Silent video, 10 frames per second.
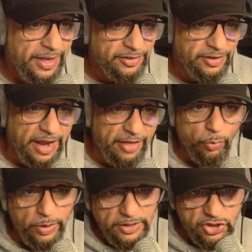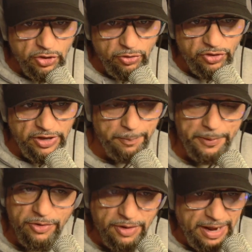Together, we choose the
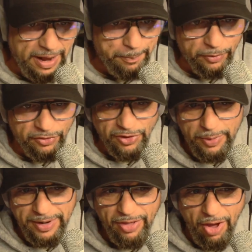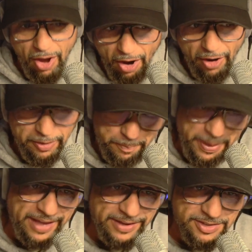uphill climb, pursuing the hard
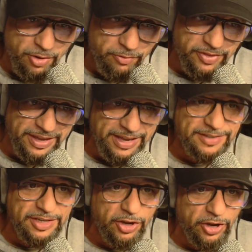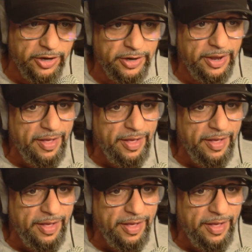best over the easy good,